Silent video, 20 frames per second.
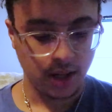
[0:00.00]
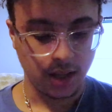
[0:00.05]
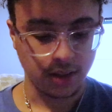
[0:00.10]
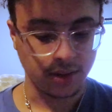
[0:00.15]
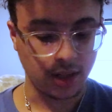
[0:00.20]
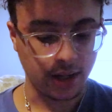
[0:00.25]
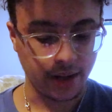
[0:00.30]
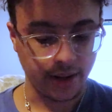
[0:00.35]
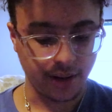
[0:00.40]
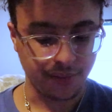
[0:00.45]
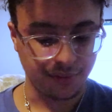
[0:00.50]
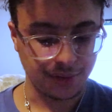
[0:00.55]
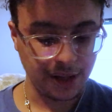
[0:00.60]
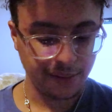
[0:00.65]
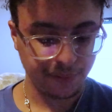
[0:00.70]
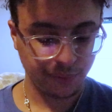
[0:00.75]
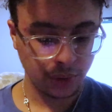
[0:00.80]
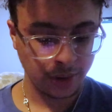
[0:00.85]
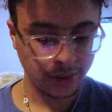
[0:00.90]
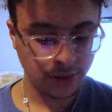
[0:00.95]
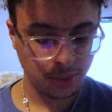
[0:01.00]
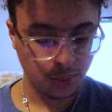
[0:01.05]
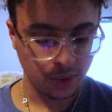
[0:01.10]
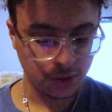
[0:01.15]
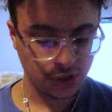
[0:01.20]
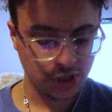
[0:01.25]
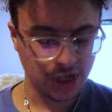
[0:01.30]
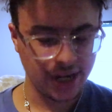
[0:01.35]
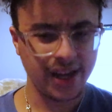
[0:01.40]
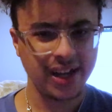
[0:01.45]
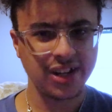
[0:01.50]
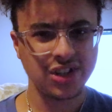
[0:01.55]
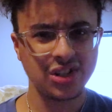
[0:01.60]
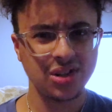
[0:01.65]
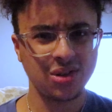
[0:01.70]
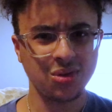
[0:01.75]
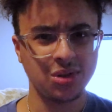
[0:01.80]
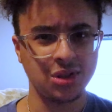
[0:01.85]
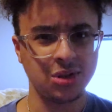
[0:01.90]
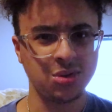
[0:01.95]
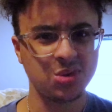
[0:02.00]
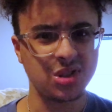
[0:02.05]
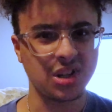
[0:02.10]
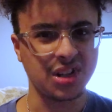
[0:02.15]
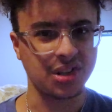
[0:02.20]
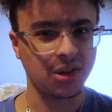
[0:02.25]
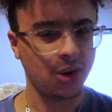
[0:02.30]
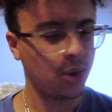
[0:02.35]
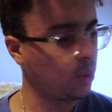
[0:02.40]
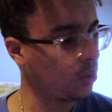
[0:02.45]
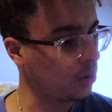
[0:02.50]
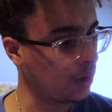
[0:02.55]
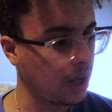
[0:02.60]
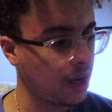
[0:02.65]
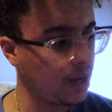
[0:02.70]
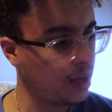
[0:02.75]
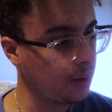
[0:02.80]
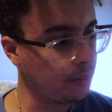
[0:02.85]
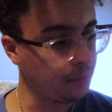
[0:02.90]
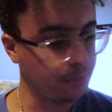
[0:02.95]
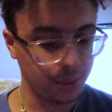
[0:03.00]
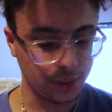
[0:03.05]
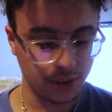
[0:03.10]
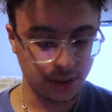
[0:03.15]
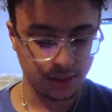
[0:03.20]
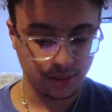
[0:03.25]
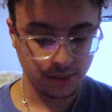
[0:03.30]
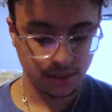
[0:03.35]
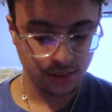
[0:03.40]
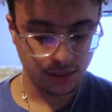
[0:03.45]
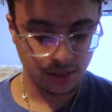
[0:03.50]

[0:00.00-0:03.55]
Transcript: and then I have Netflix, which I actually don't use a whole lot, but